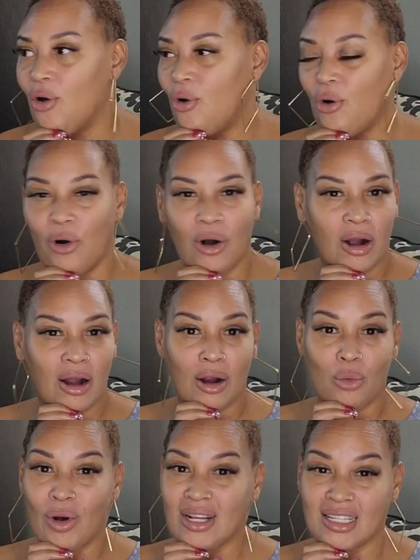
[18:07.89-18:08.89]

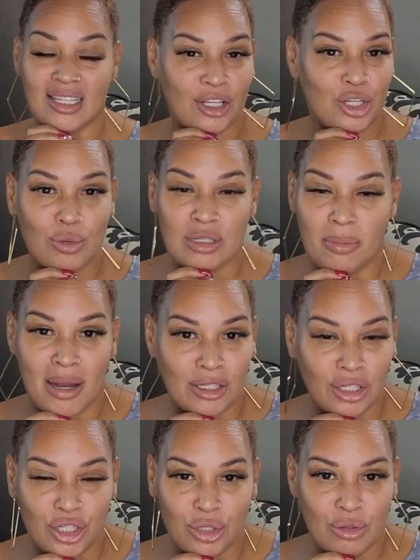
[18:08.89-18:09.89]
Or was it that you was
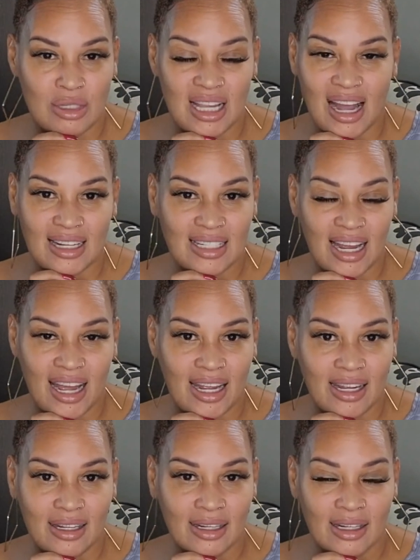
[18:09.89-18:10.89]
about to choose Dante?